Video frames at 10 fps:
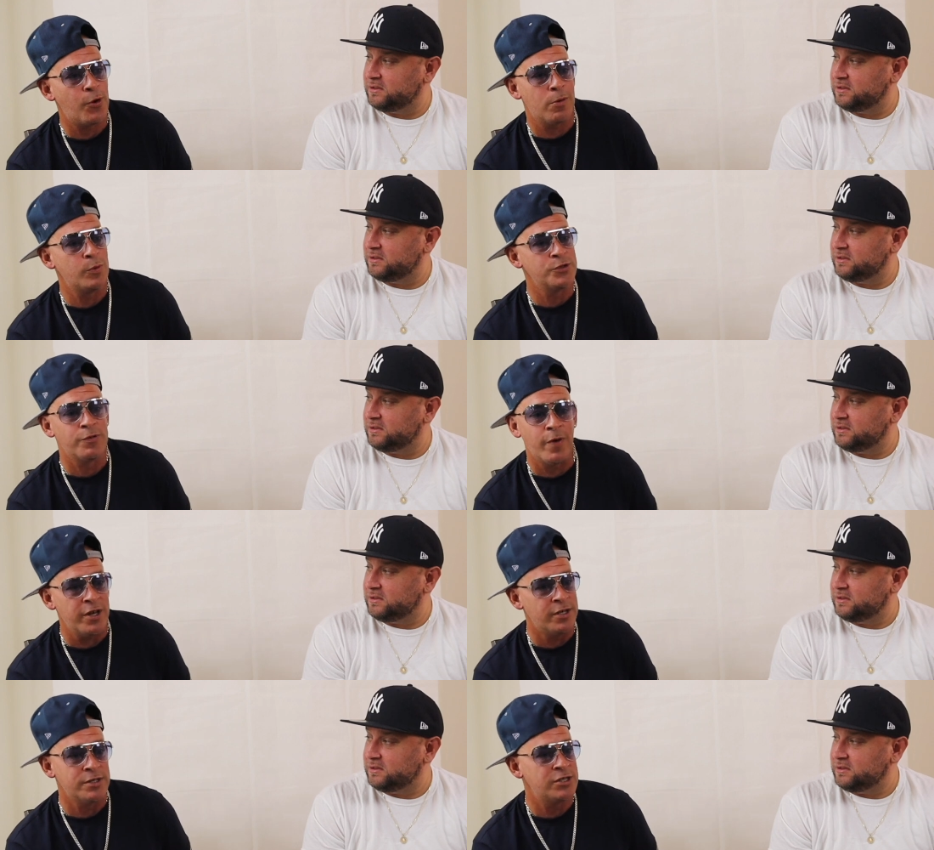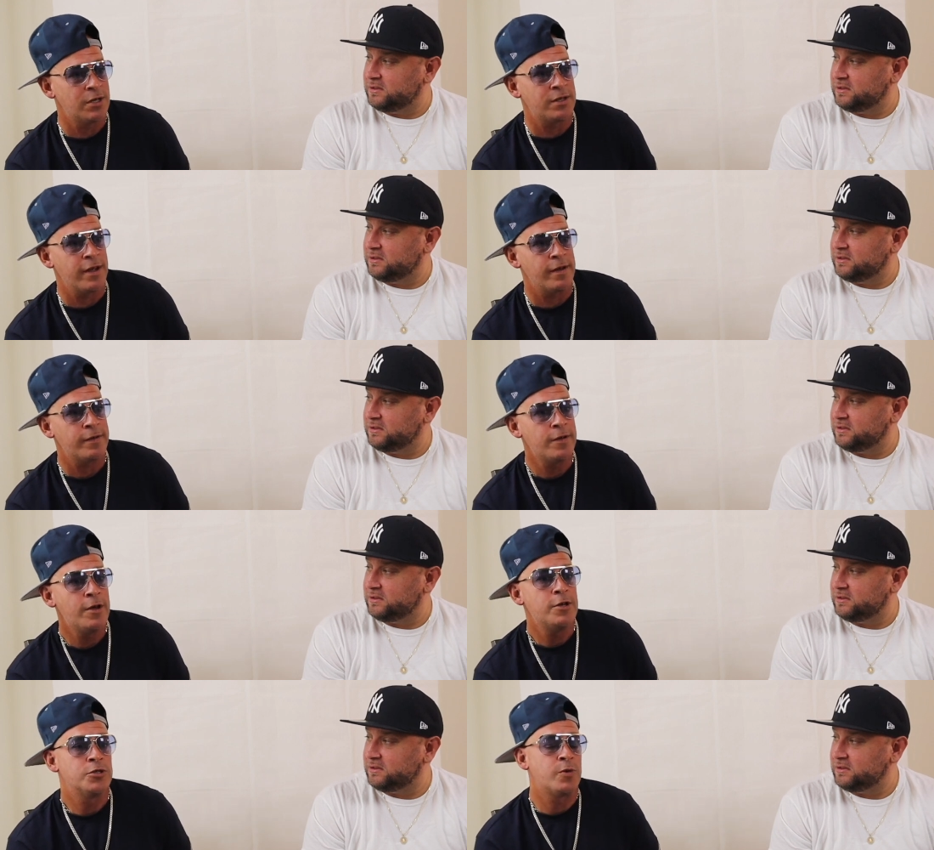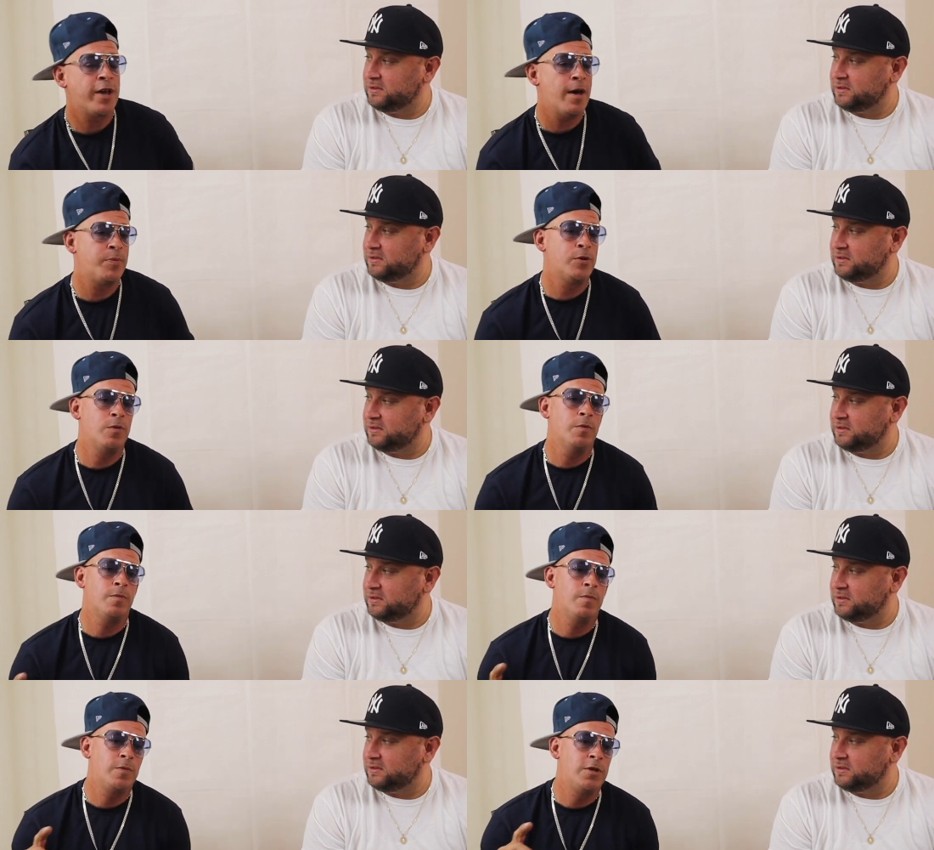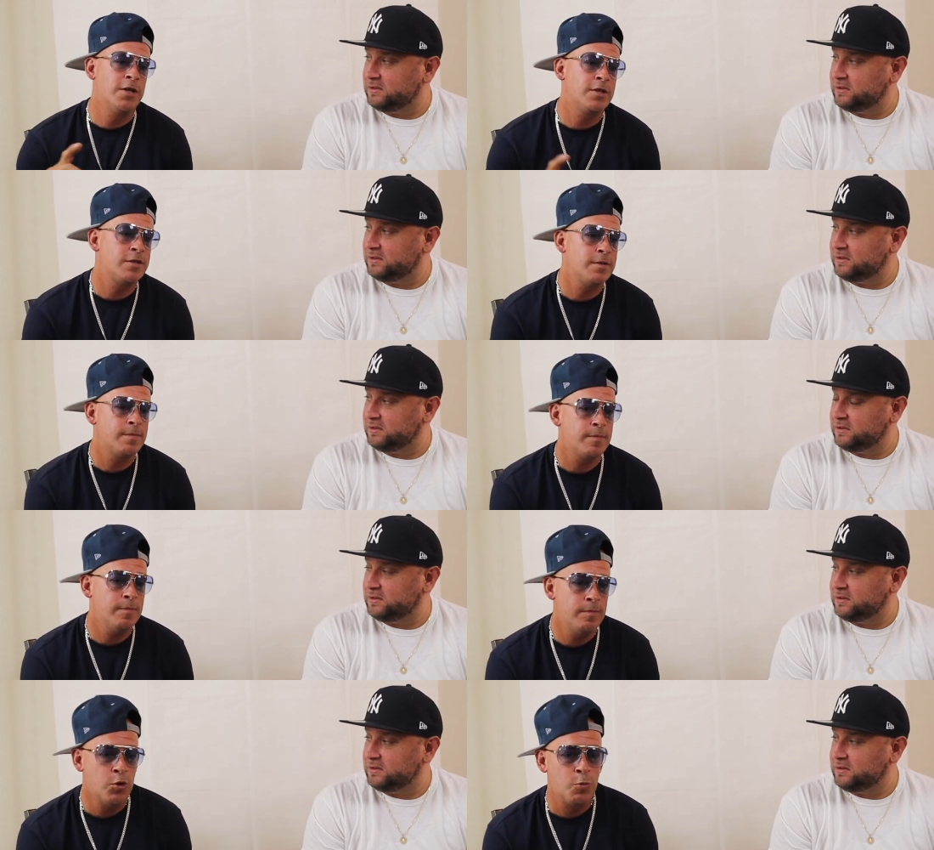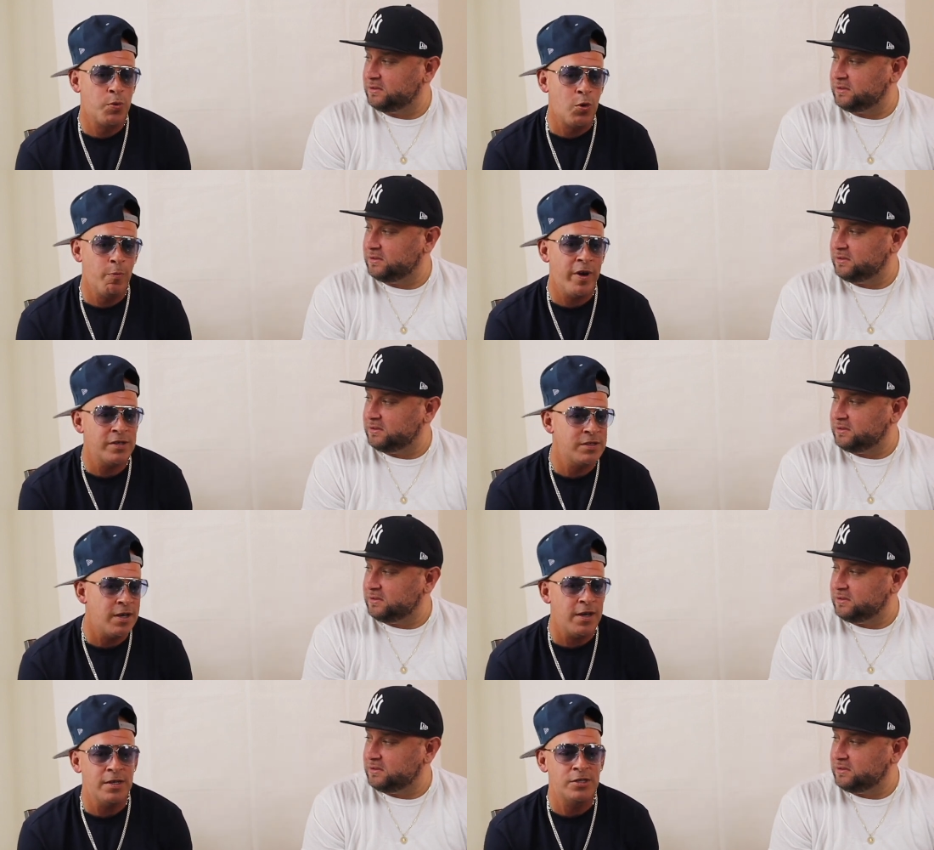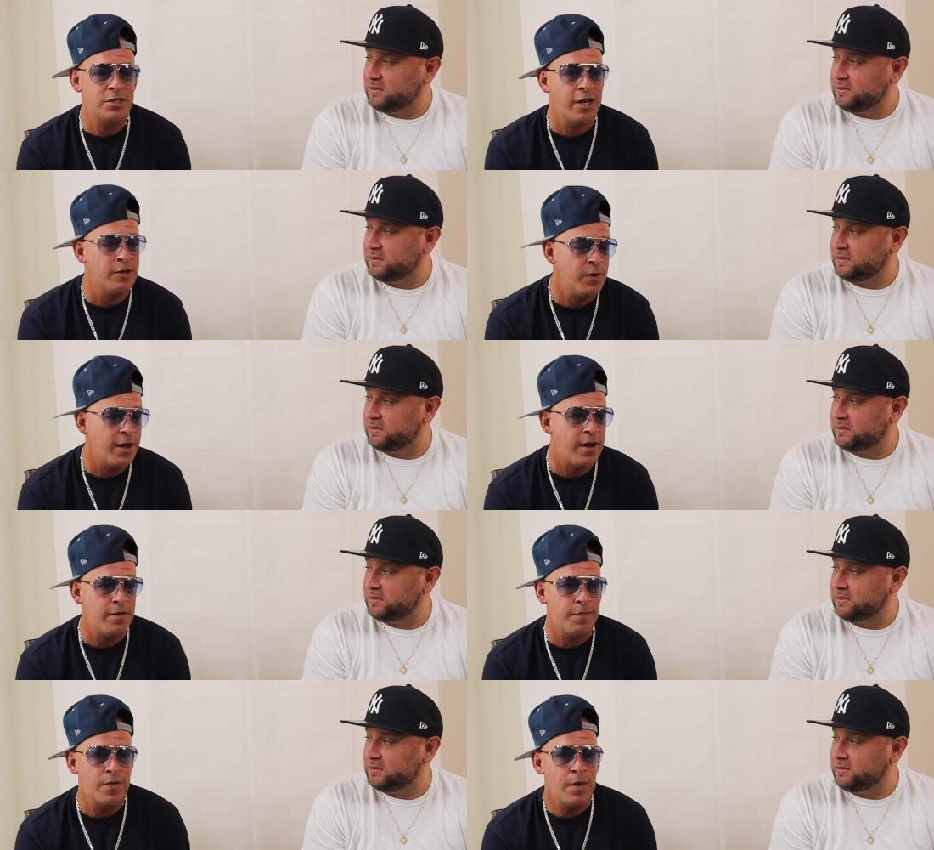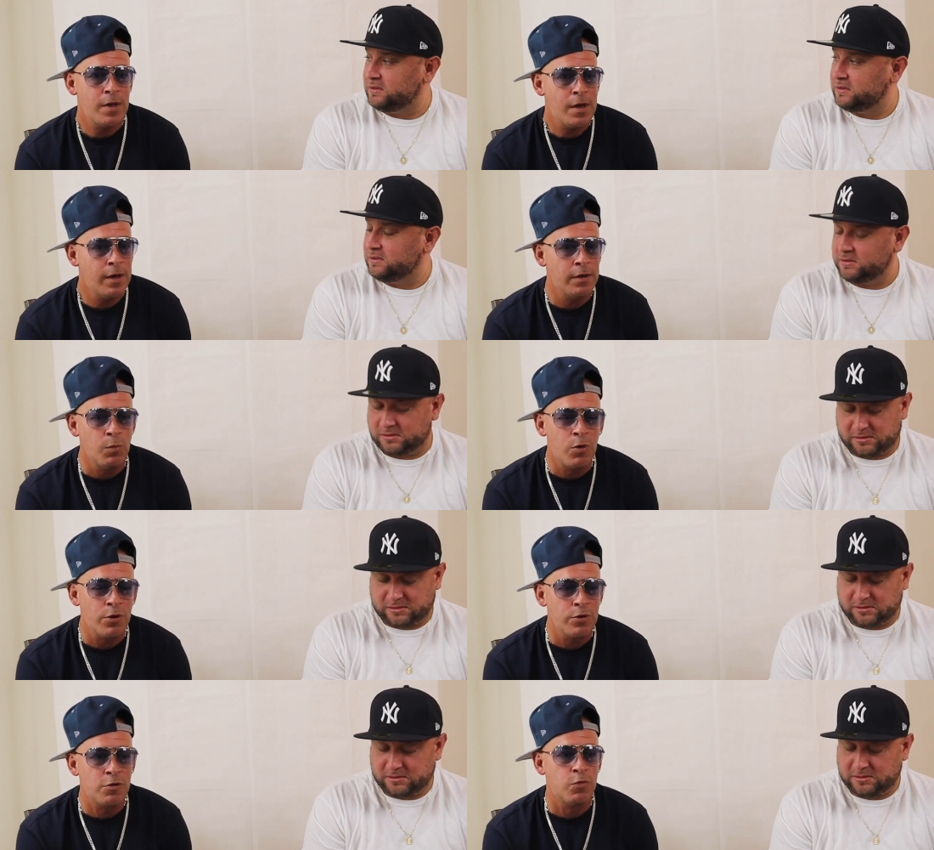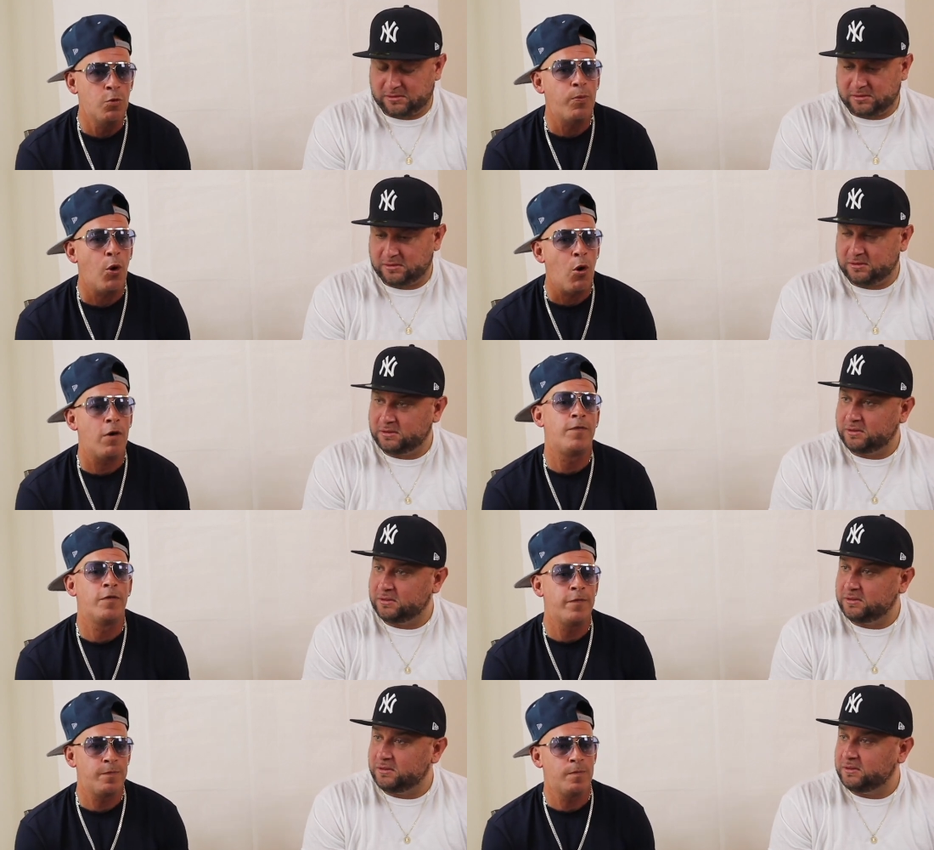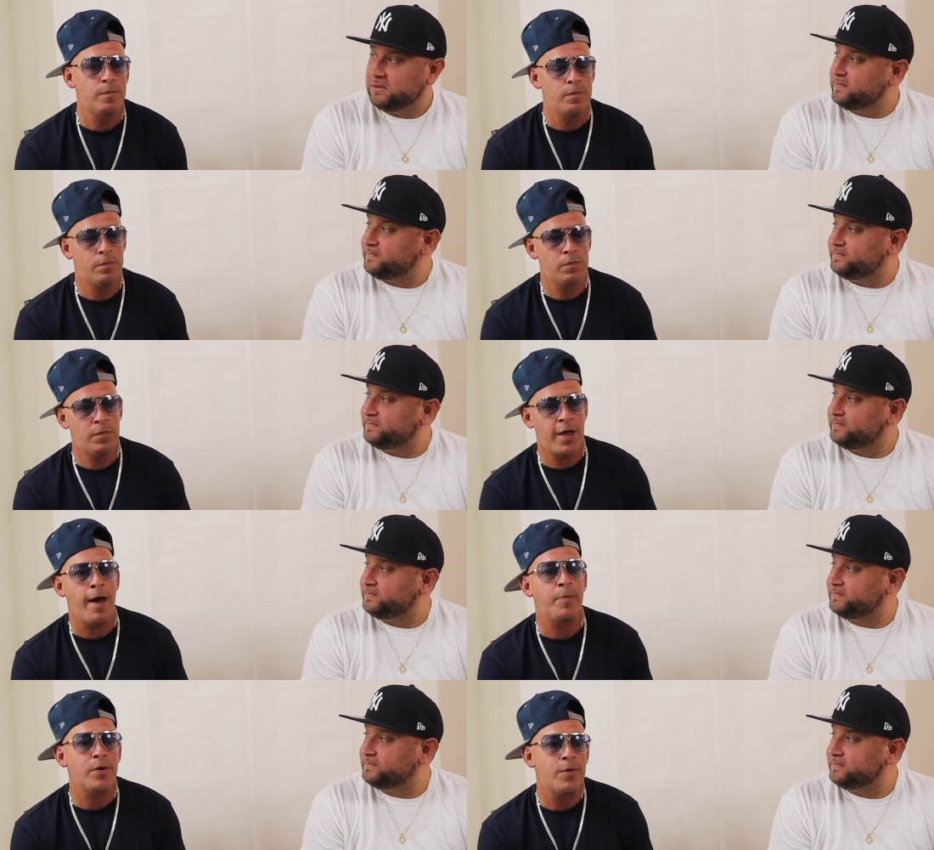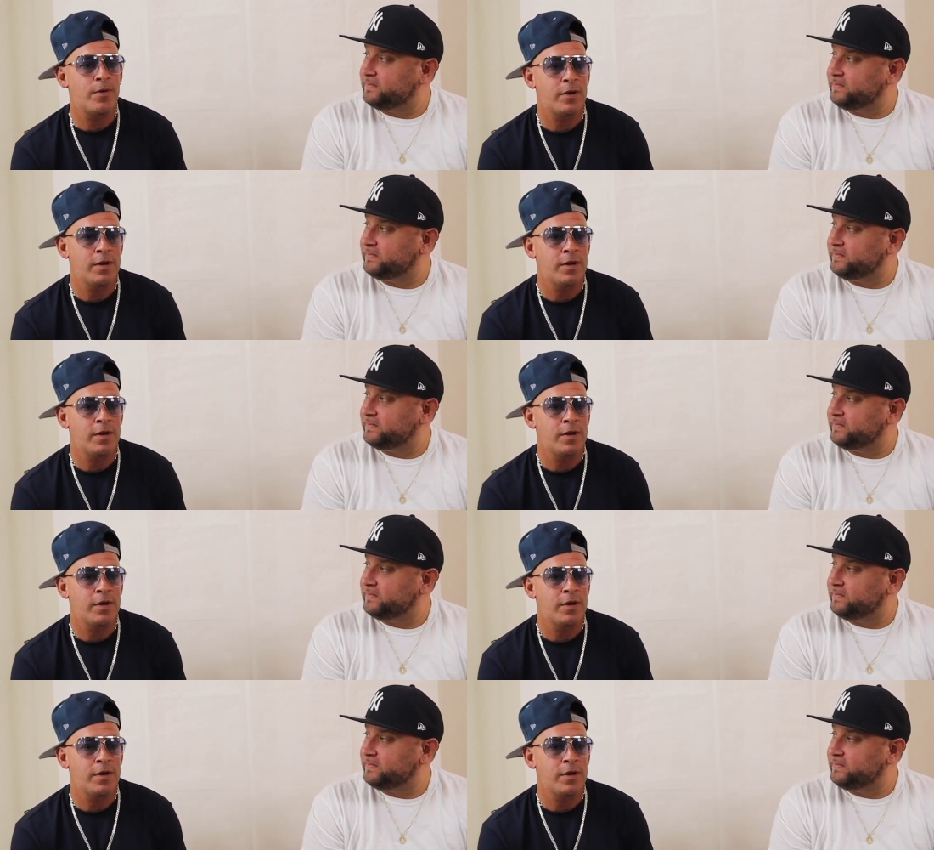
Speaker 1: department was already going to shut down. So Capitol kicked Milkbone, Master Ace, Channel Live, and one other group off of Capitol.